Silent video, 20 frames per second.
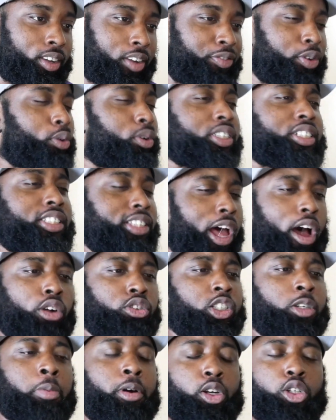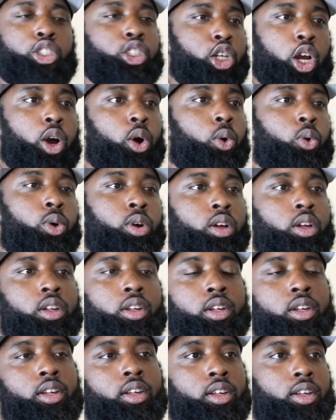feel nostalgic about a show
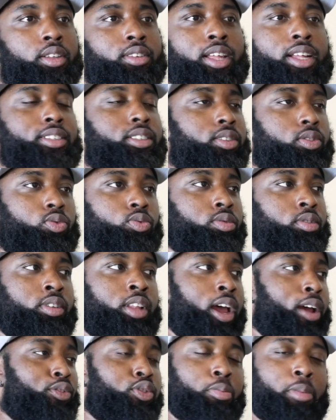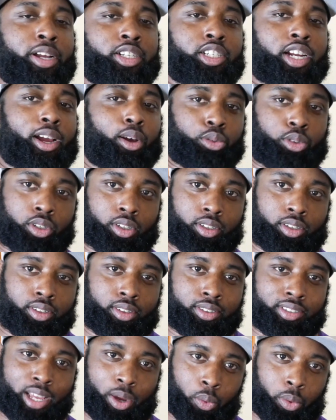that's not from my childhood.
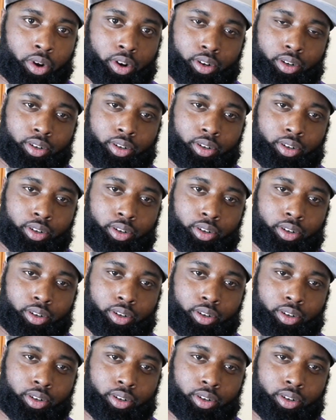Is that weird?